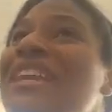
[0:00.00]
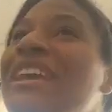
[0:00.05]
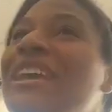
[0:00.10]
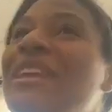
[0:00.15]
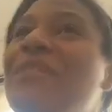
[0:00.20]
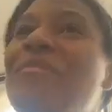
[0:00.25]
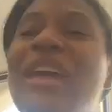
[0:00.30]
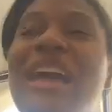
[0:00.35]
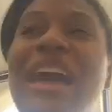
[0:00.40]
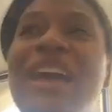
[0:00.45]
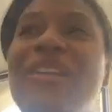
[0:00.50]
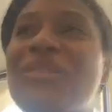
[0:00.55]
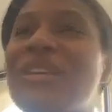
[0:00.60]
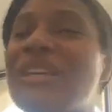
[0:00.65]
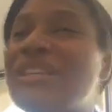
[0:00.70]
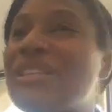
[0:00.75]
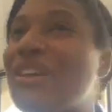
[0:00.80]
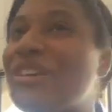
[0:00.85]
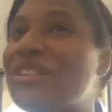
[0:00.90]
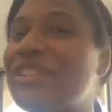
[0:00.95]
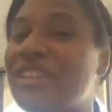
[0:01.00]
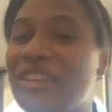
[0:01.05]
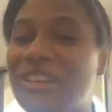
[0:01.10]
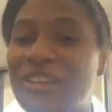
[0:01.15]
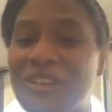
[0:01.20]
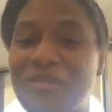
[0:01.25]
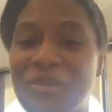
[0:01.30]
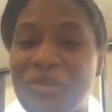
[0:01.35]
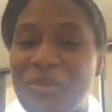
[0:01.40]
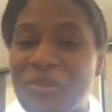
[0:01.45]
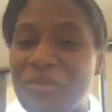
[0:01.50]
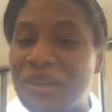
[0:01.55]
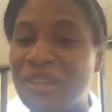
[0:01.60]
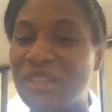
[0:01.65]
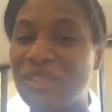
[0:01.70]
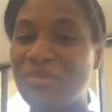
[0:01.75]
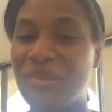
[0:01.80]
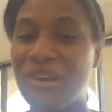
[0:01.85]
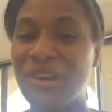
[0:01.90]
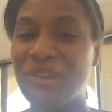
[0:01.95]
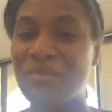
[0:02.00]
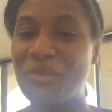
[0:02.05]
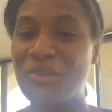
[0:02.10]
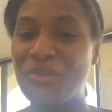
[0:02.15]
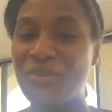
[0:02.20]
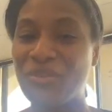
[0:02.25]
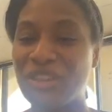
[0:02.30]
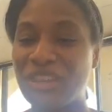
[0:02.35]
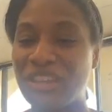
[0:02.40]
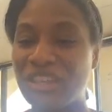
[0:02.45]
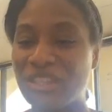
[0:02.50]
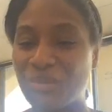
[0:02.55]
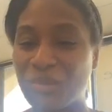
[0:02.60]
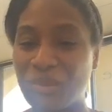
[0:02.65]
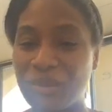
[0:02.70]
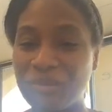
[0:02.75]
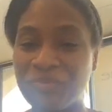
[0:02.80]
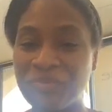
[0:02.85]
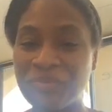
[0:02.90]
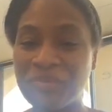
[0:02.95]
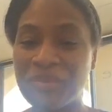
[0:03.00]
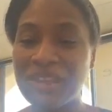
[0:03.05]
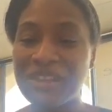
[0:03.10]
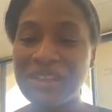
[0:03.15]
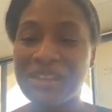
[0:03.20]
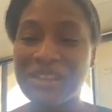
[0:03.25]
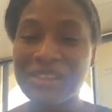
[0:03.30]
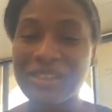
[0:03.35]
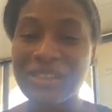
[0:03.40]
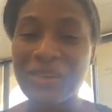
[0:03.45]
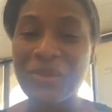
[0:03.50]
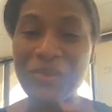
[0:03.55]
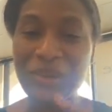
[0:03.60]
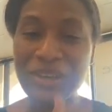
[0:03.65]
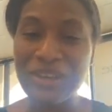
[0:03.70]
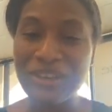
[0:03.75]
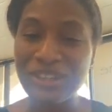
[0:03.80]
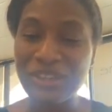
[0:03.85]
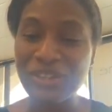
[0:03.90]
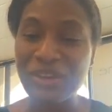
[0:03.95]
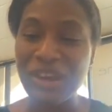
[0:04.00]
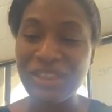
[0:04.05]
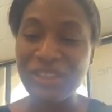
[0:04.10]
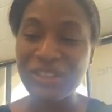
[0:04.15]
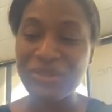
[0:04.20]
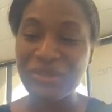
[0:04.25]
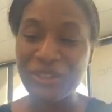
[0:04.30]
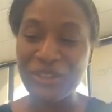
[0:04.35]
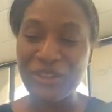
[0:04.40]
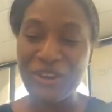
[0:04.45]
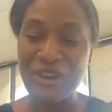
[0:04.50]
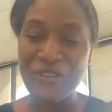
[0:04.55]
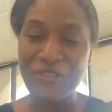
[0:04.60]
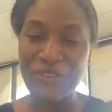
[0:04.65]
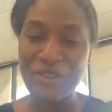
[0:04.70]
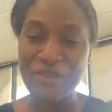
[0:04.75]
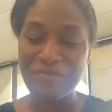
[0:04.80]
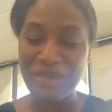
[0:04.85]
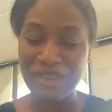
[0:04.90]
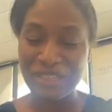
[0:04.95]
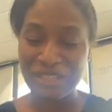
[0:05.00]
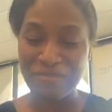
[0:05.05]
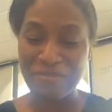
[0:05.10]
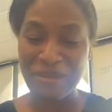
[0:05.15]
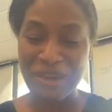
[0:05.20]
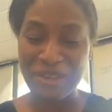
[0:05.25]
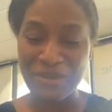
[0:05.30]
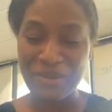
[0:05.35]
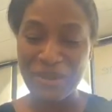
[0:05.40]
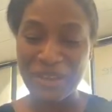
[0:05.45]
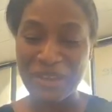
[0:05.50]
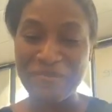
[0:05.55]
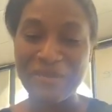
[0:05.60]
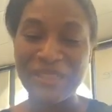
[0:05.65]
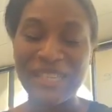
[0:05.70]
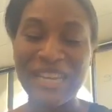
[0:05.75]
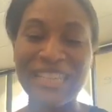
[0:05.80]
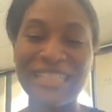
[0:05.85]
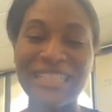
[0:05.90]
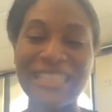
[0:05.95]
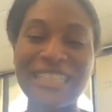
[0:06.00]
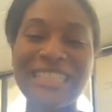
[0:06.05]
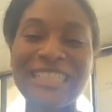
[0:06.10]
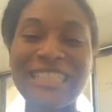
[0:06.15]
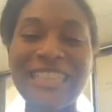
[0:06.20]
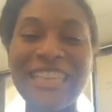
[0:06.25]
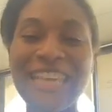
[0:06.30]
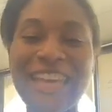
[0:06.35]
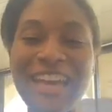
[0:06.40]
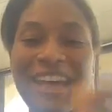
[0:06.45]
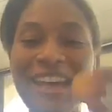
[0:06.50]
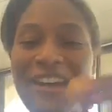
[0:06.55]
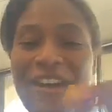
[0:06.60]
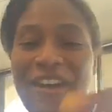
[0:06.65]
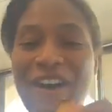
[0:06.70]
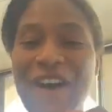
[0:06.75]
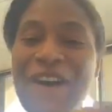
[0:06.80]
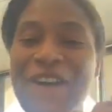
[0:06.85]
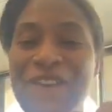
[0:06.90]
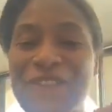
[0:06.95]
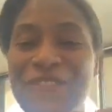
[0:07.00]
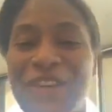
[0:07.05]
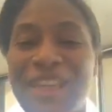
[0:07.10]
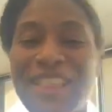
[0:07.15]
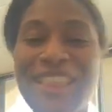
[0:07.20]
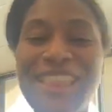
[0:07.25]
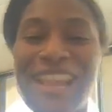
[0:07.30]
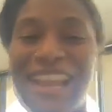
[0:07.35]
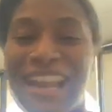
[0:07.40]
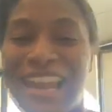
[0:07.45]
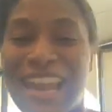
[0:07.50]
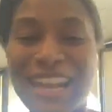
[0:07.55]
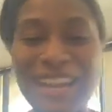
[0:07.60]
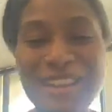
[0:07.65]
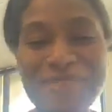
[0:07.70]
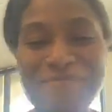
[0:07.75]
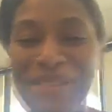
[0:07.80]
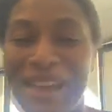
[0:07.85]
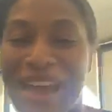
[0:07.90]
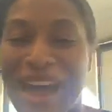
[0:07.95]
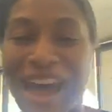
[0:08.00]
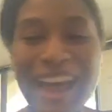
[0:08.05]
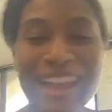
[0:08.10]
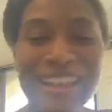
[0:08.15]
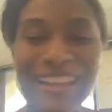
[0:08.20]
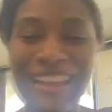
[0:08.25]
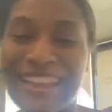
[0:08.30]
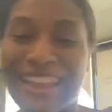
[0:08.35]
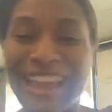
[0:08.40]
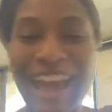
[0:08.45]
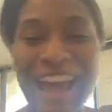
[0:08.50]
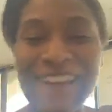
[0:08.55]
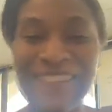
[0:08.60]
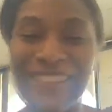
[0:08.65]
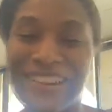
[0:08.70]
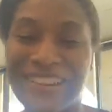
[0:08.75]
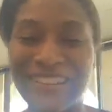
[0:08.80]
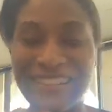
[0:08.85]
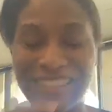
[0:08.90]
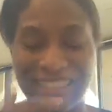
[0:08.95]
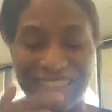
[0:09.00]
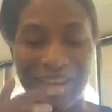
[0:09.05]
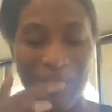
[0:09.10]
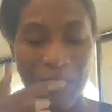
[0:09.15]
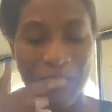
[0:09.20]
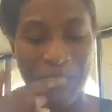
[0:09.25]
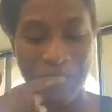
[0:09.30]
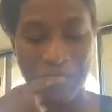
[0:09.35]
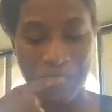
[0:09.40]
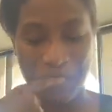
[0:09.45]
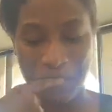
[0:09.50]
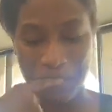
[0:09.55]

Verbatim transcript: thinking. I'm like, I don't think salted caramel would be a smart move with this one. So we're gonna try this with the coffee, based upon the recommendation of the lady behind the counter. So